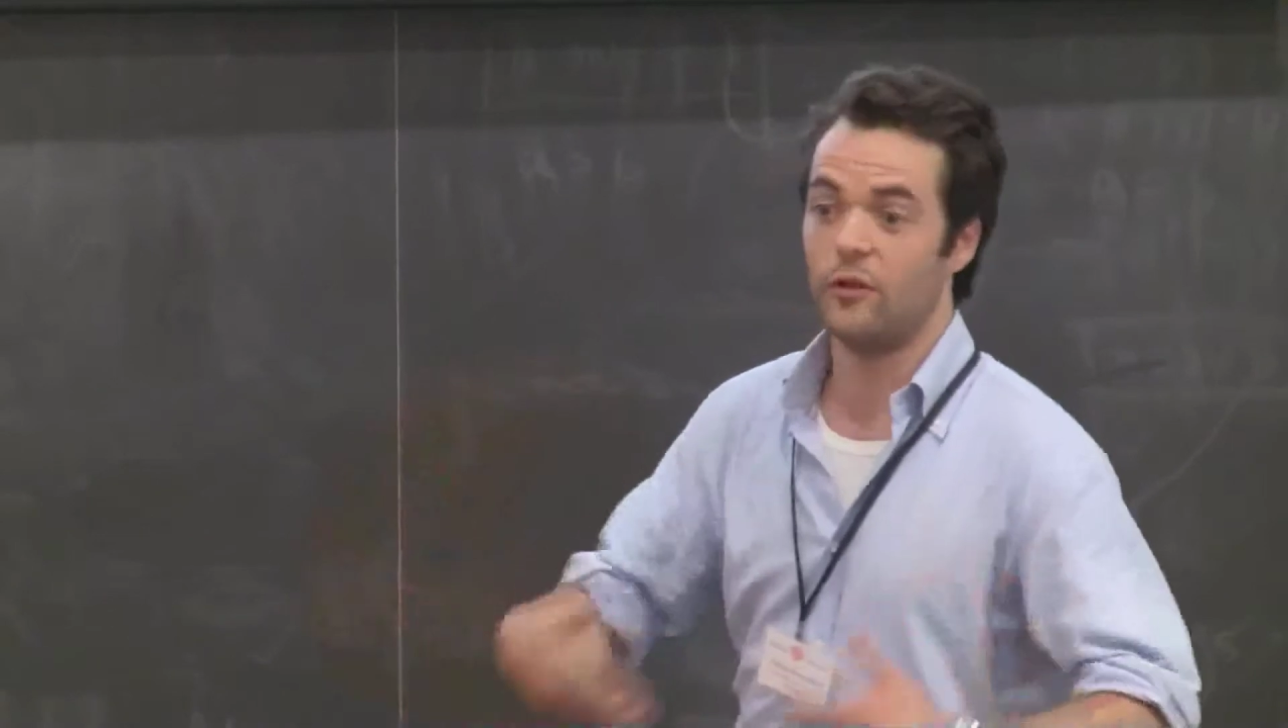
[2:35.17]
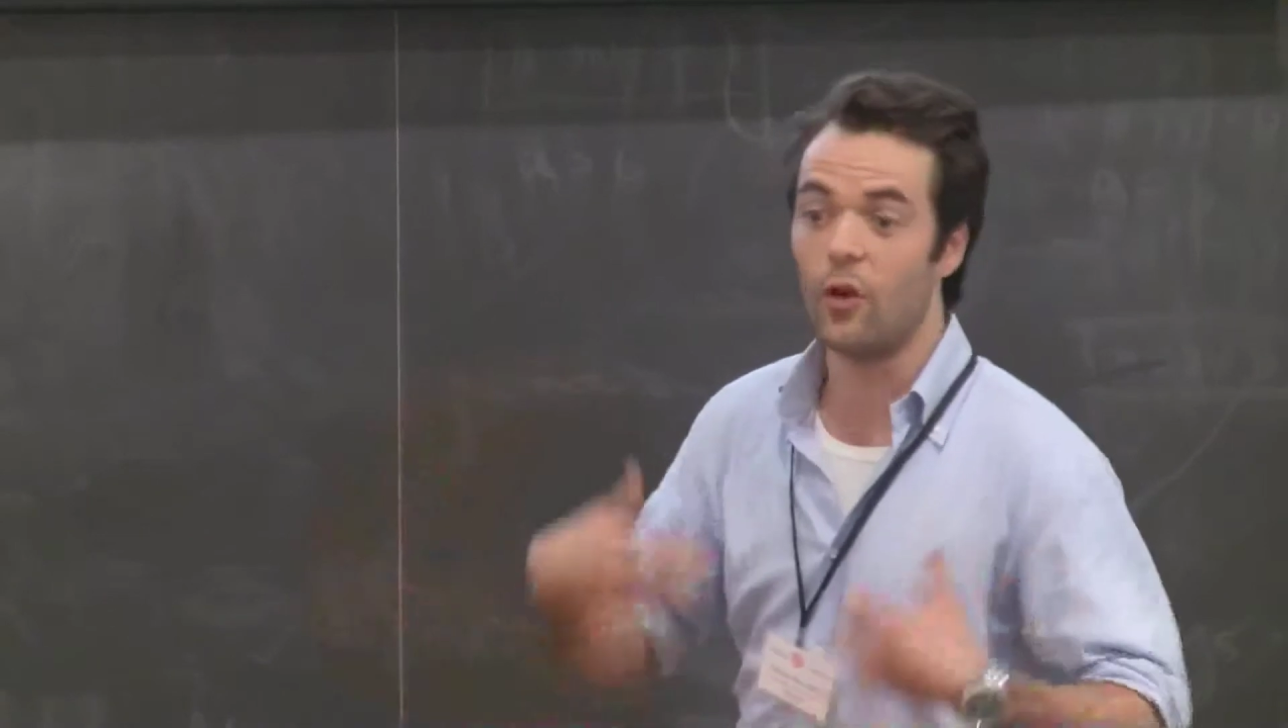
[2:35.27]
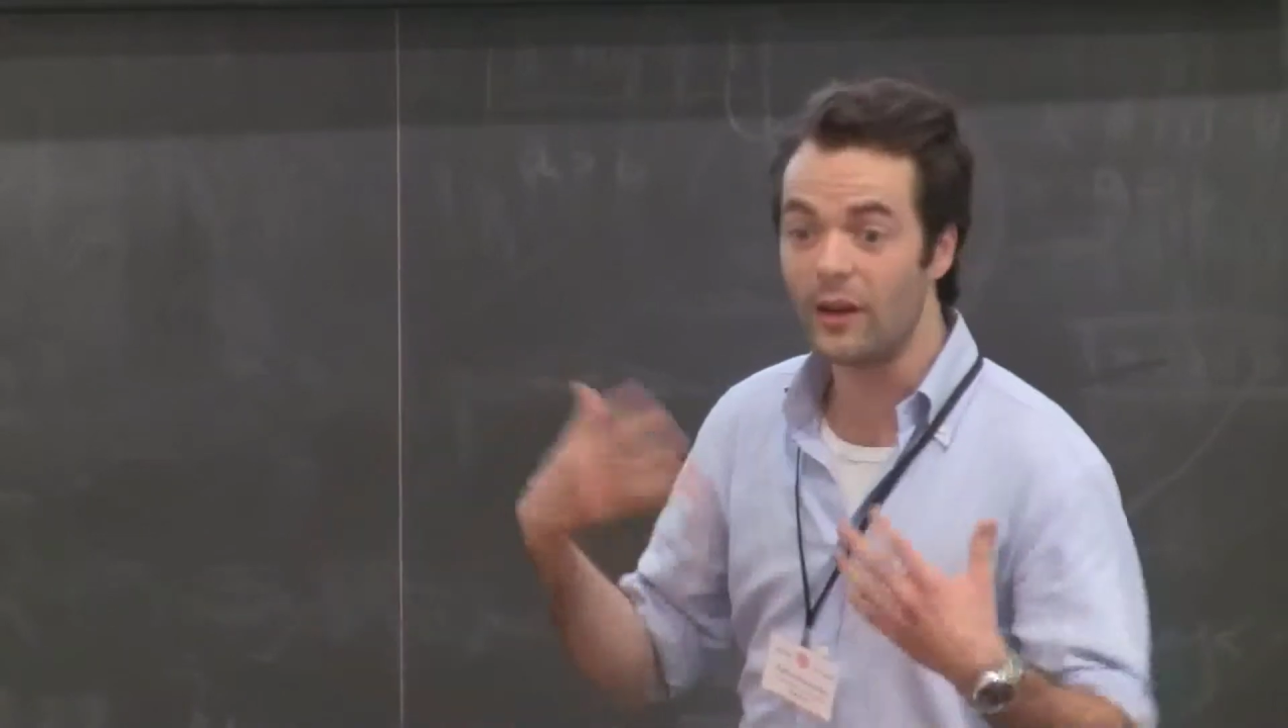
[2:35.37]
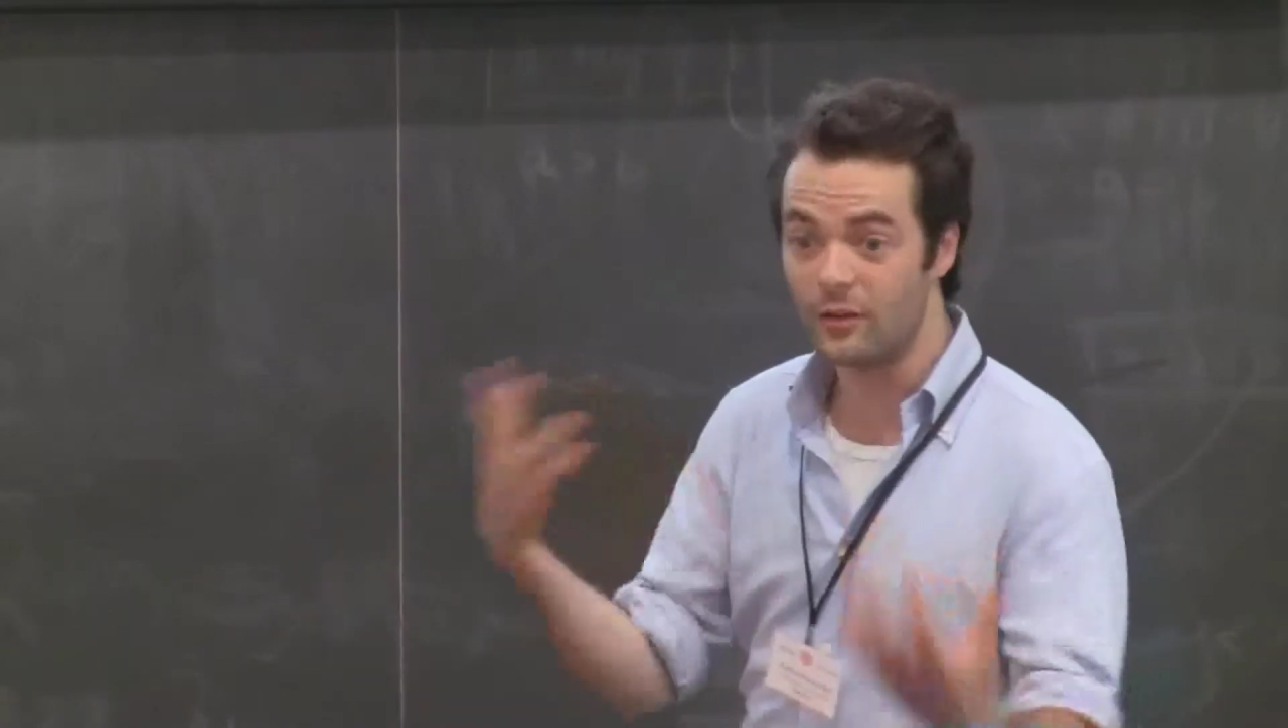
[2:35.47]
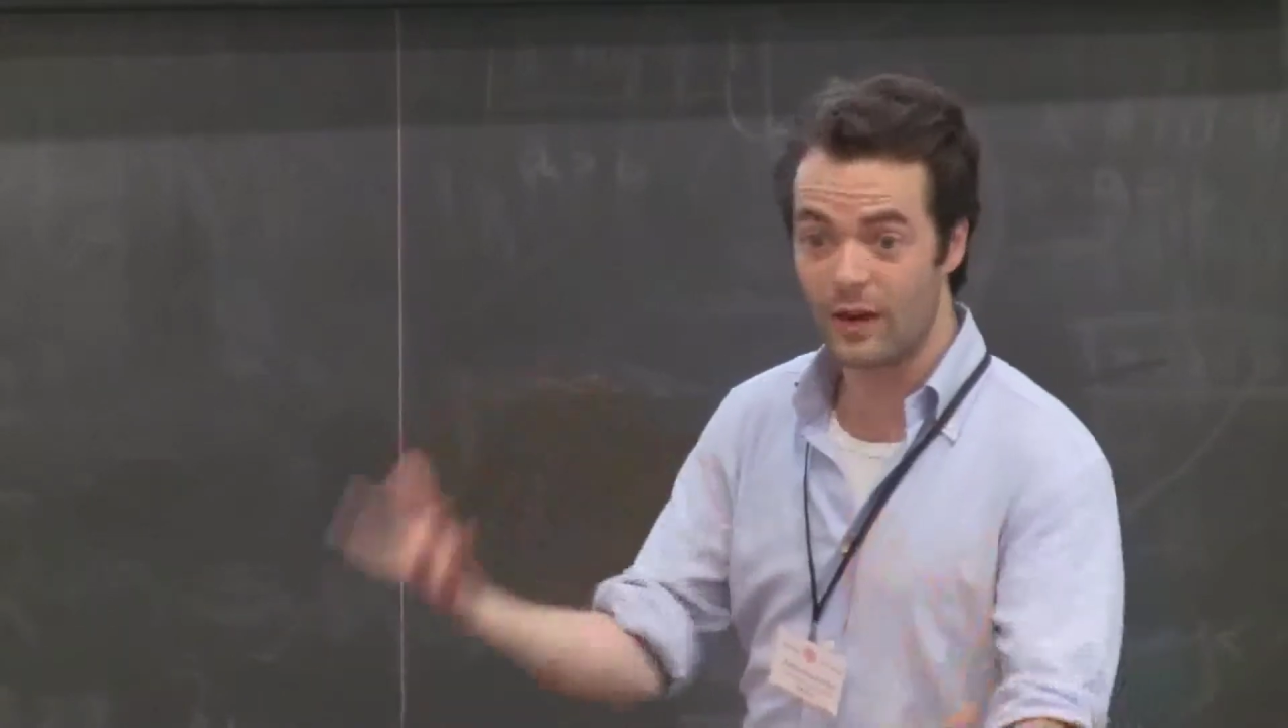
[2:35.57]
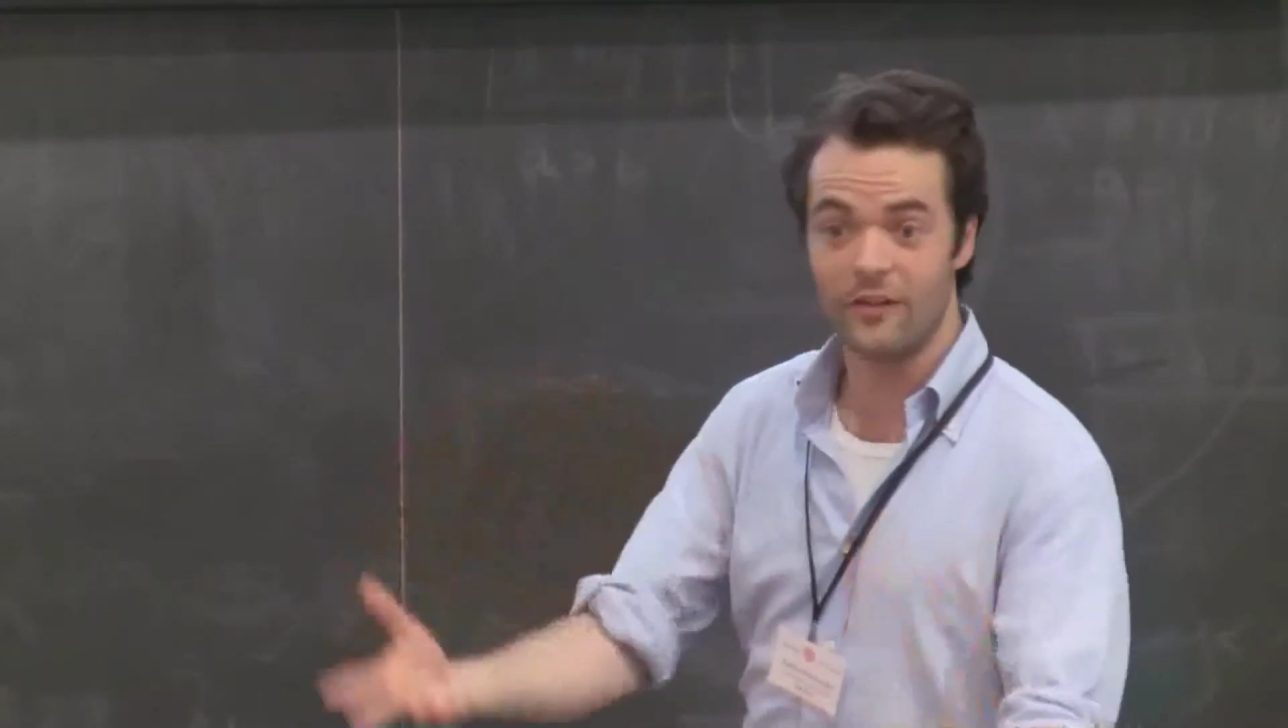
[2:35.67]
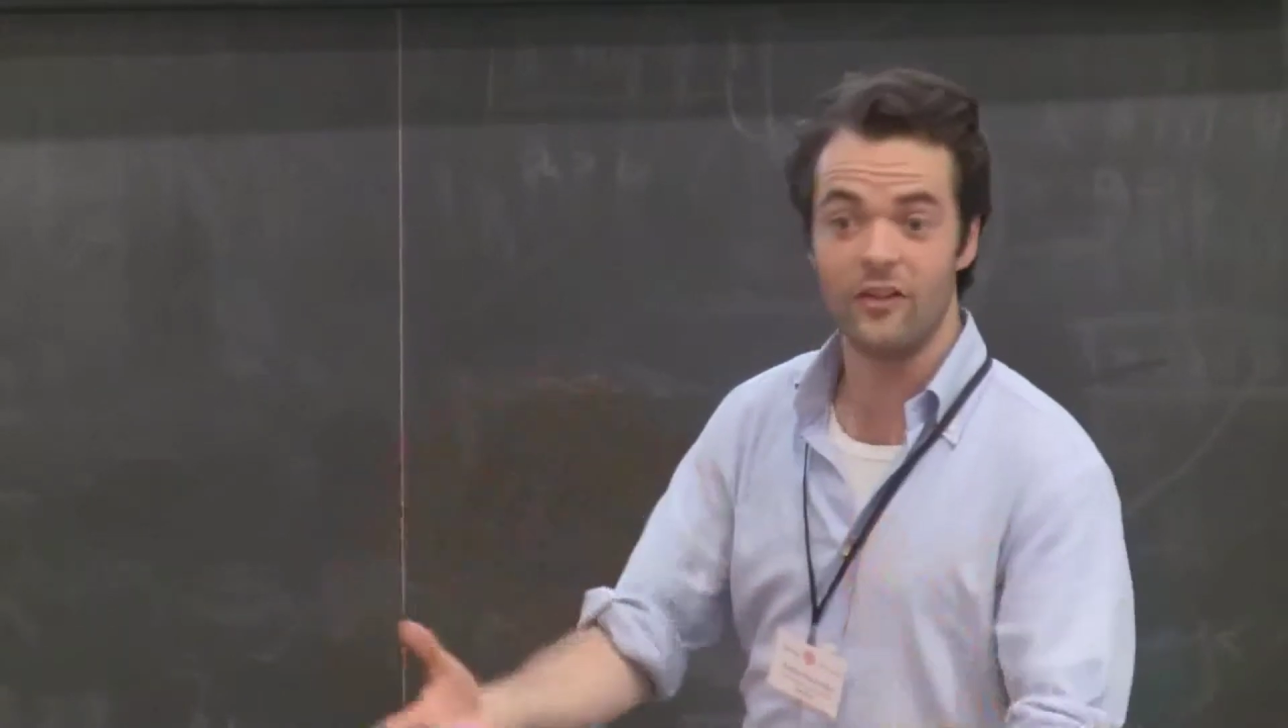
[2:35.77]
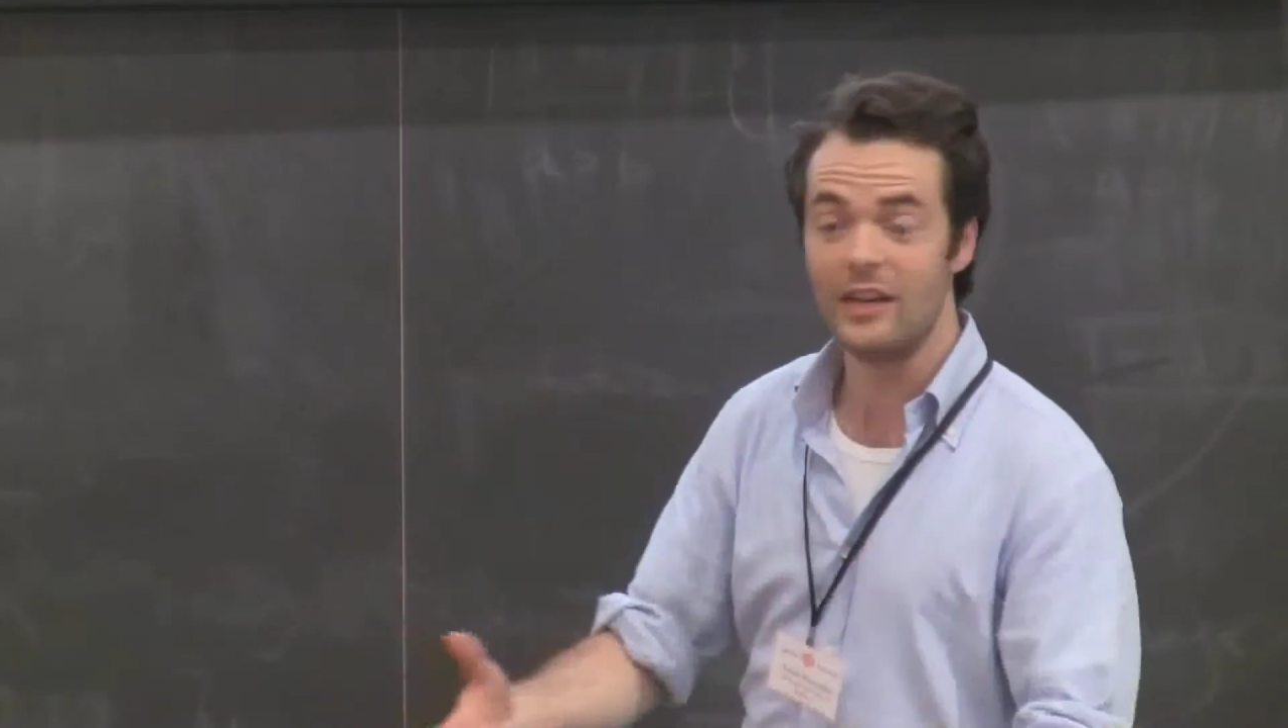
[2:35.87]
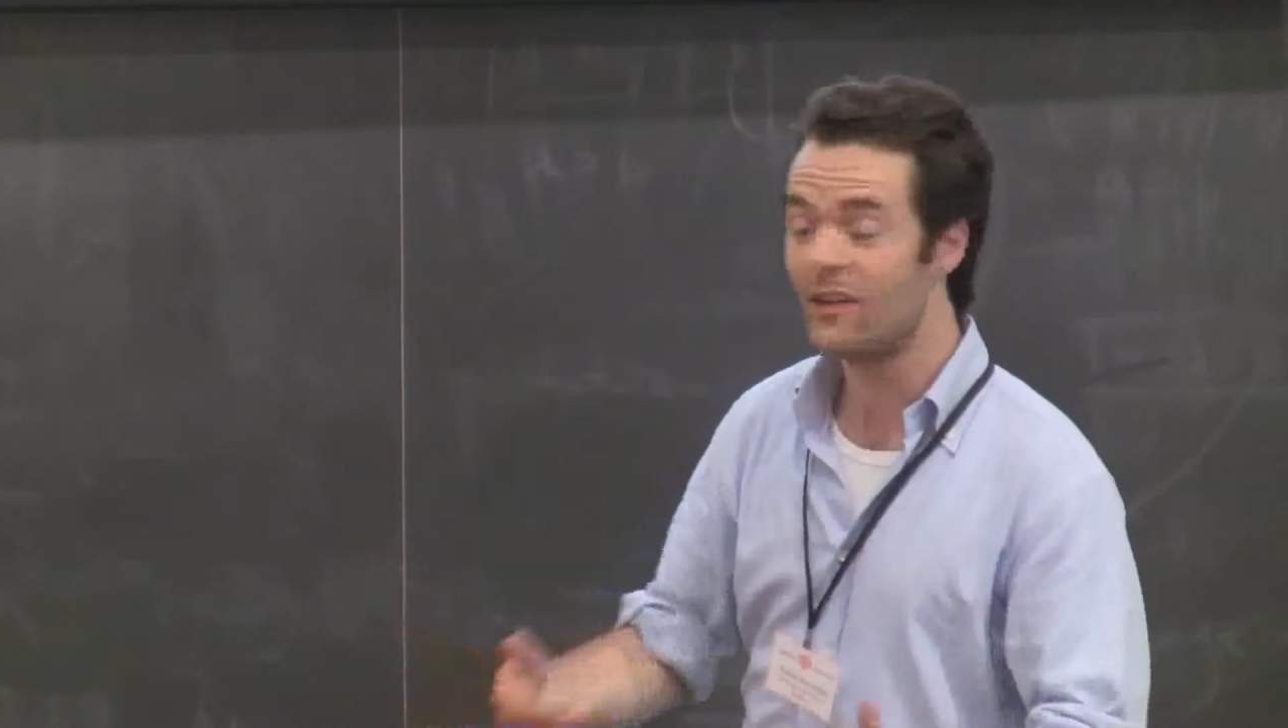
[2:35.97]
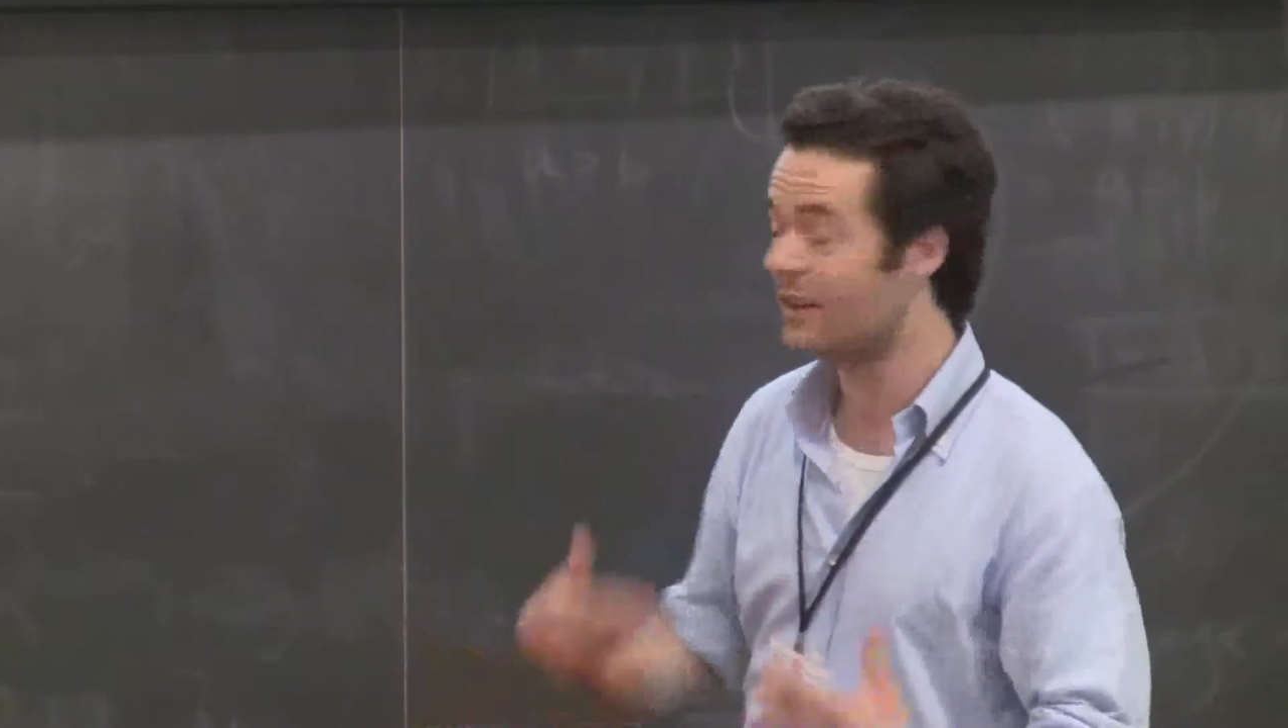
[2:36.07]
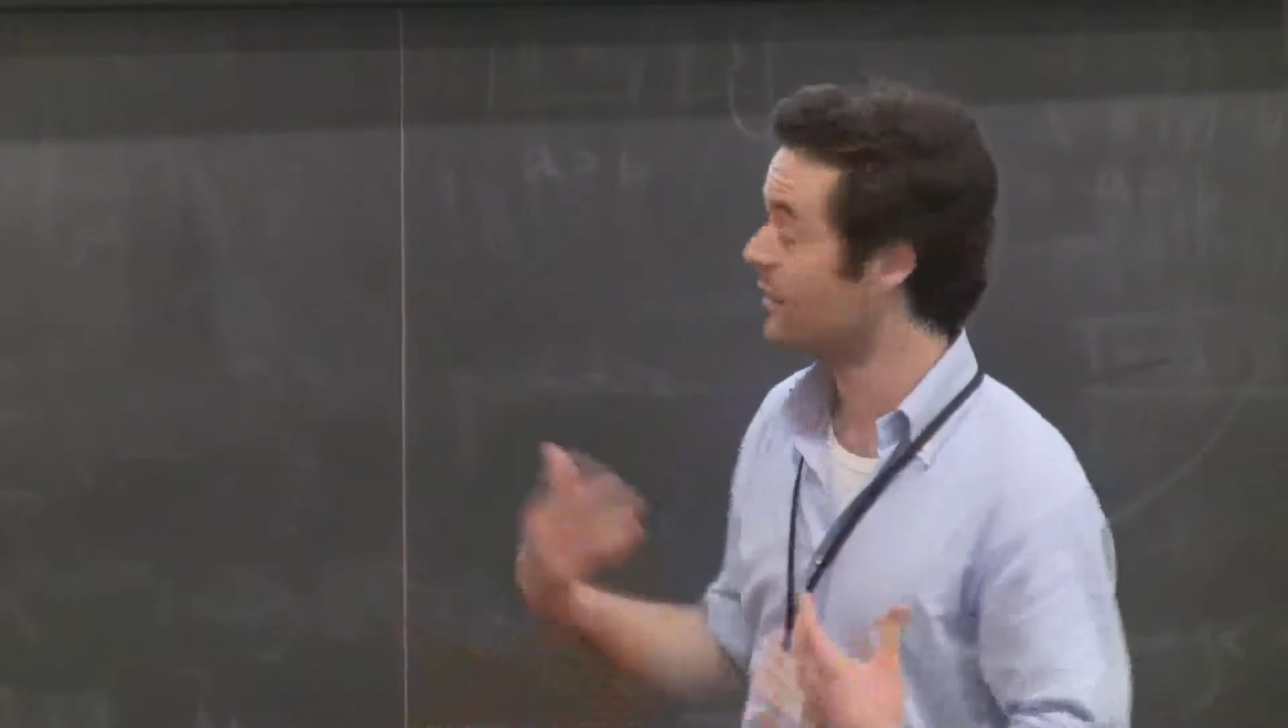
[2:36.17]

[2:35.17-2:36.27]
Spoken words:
go into engineering,